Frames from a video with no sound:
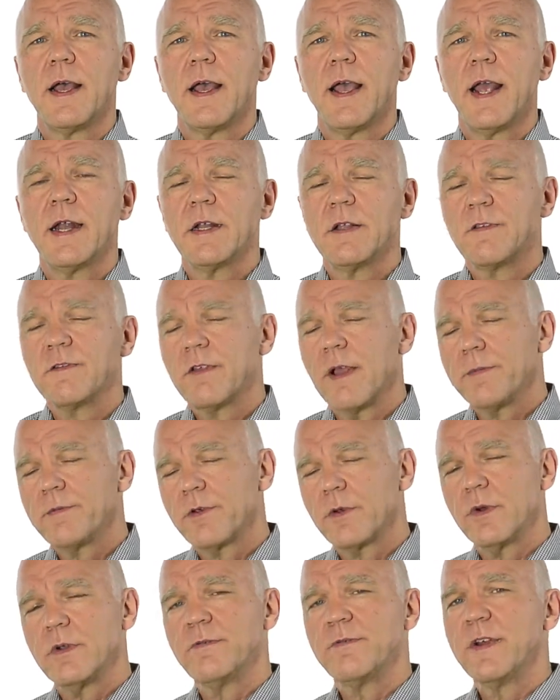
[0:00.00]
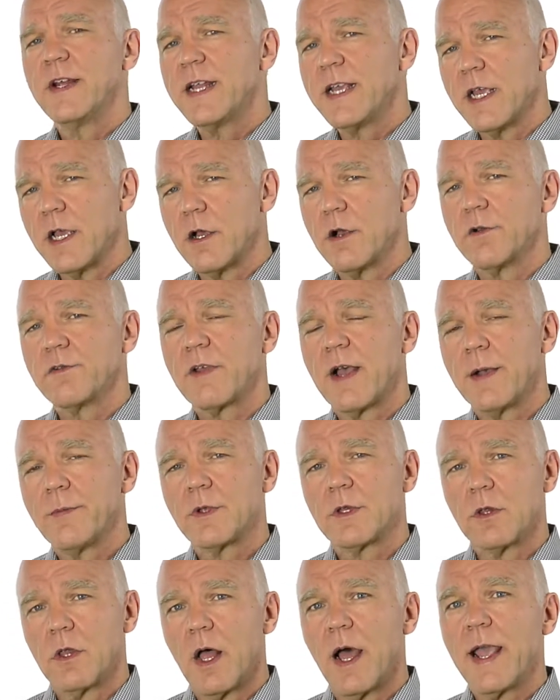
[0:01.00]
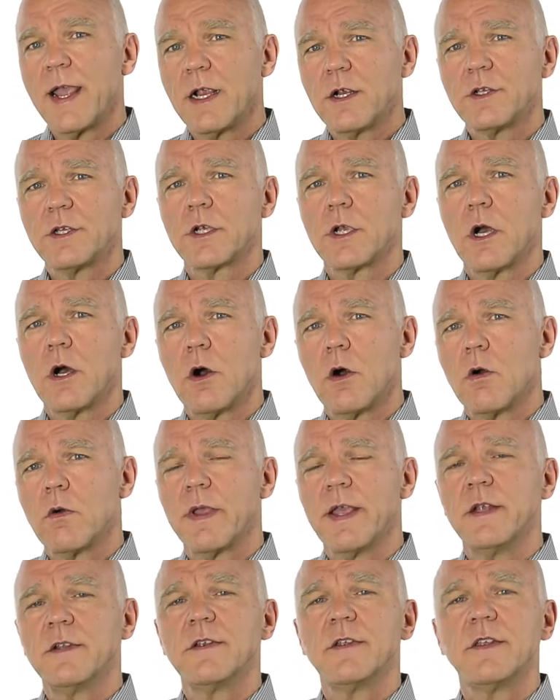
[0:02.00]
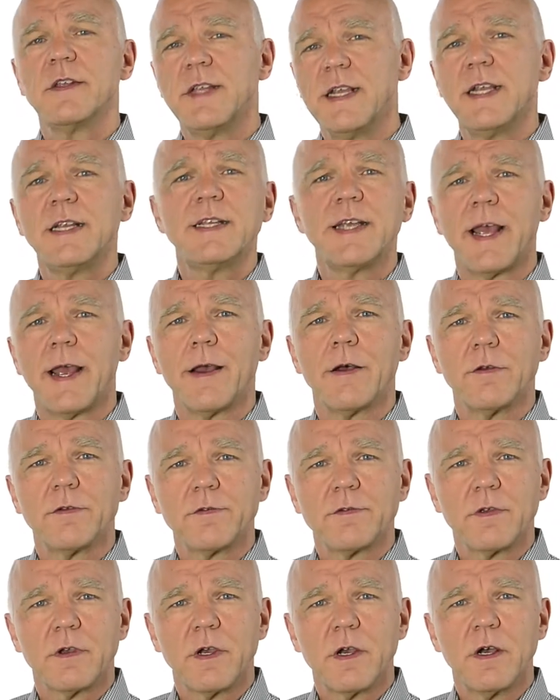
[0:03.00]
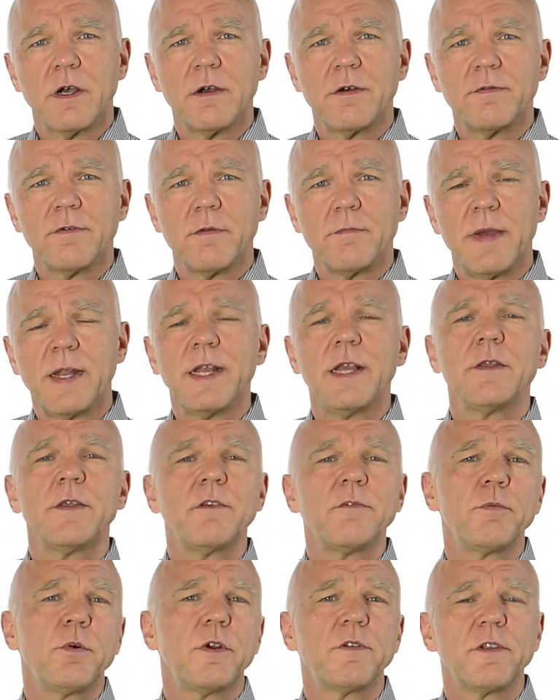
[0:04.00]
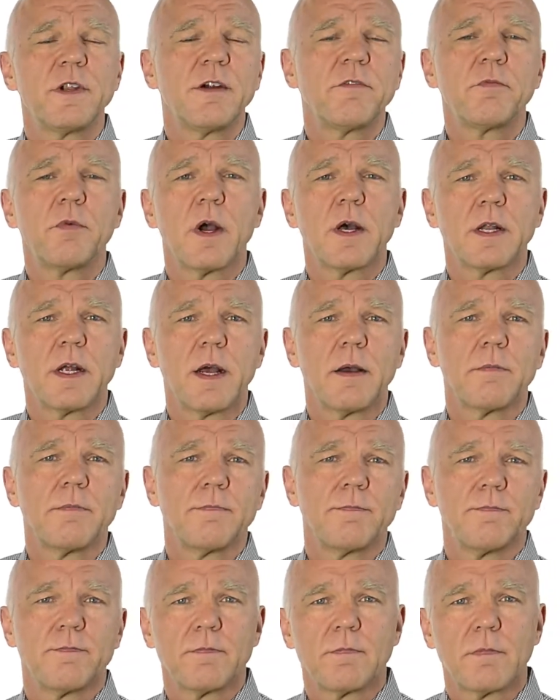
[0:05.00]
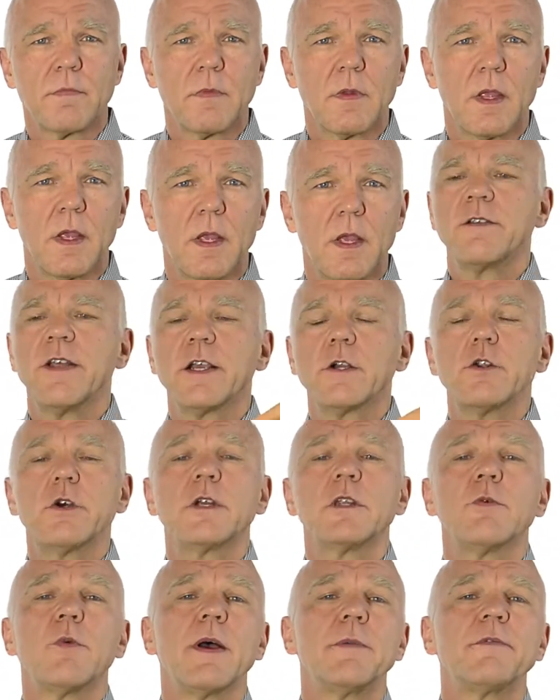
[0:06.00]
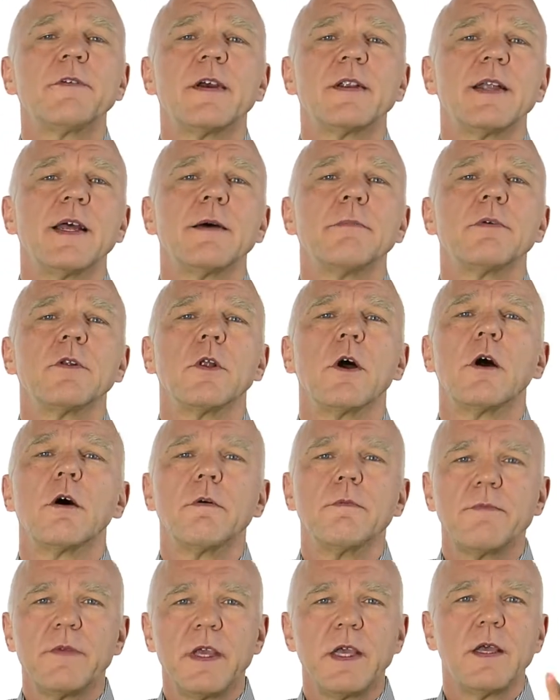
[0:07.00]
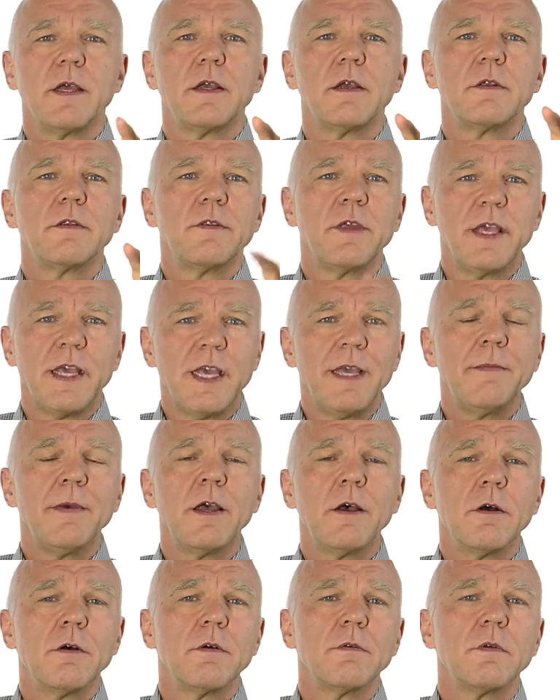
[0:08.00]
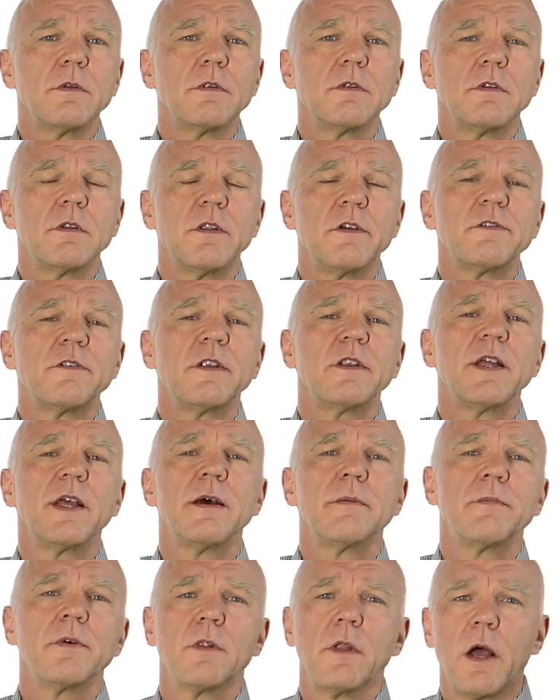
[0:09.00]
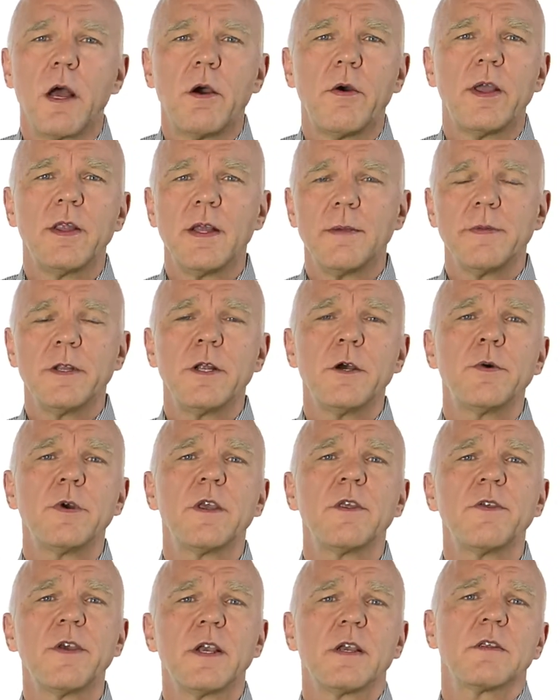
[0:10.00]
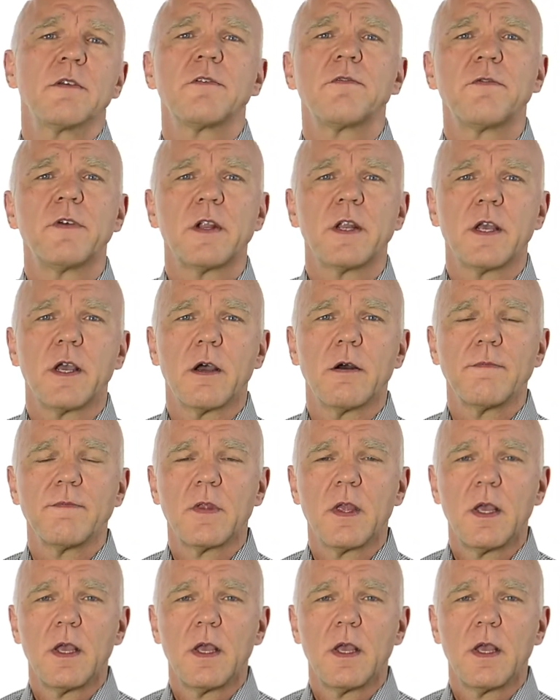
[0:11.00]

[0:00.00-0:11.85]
And in subsequent videos, I would like to go into the details of many of these points that I've brought up. Take a look at the website down below, the email listed down below, and let me know what you think of this video.